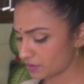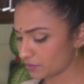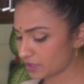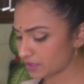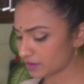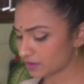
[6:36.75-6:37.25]
You
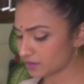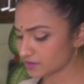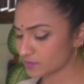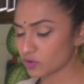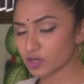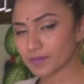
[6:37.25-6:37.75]
get the
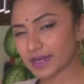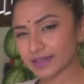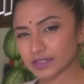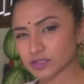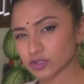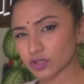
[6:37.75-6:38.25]
small
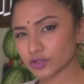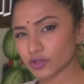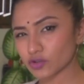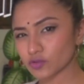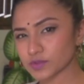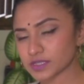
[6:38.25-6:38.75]
Maggi stock
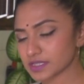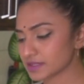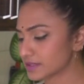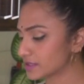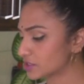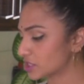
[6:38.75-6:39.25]
cubes.
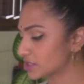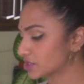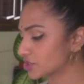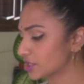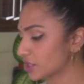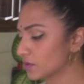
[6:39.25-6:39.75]
This is just a
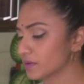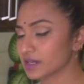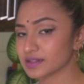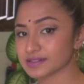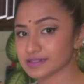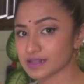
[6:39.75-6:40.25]
chicken one
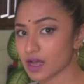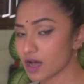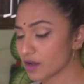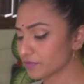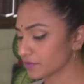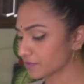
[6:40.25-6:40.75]
and this is
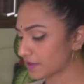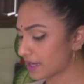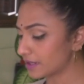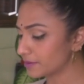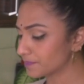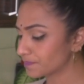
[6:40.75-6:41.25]
half of
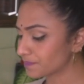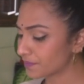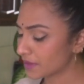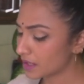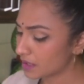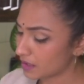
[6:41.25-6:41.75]
that.
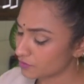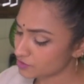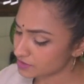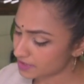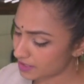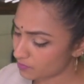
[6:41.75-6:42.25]
You
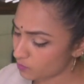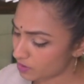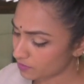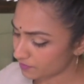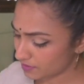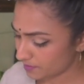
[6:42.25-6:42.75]
just add
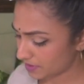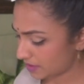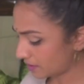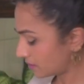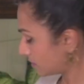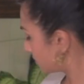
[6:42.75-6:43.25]
one of them
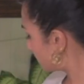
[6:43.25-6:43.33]
in.